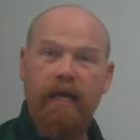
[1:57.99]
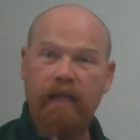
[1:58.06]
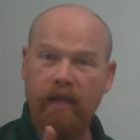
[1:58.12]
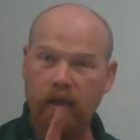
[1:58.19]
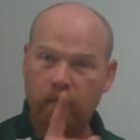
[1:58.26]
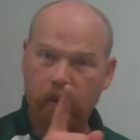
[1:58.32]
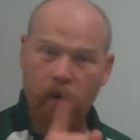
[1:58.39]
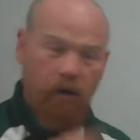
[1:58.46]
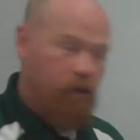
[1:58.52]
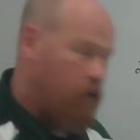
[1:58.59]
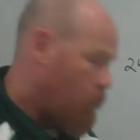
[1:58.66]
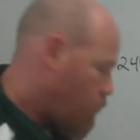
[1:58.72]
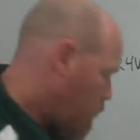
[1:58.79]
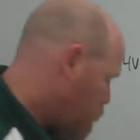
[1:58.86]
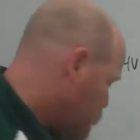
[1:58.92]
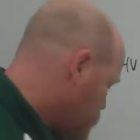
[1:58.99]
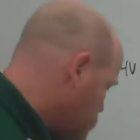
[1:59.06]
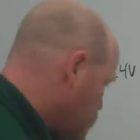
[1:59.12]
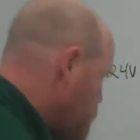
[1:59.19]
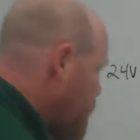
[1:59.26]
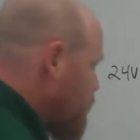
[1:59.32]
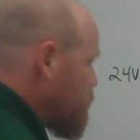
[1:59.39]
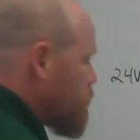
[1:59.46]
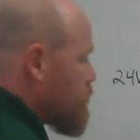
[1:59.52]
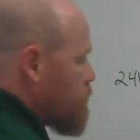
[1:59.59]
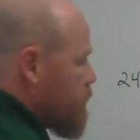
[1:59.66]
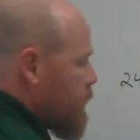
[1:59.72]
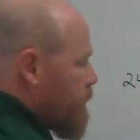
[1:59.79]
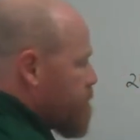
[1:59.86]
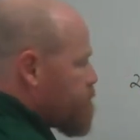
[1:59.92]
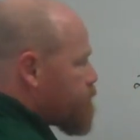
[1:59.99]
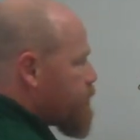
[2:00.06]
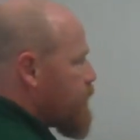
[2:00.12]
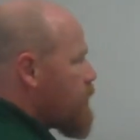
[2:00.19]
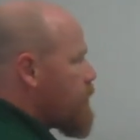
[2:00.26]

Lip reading: And then the parallel one we'll sing about in just a minute.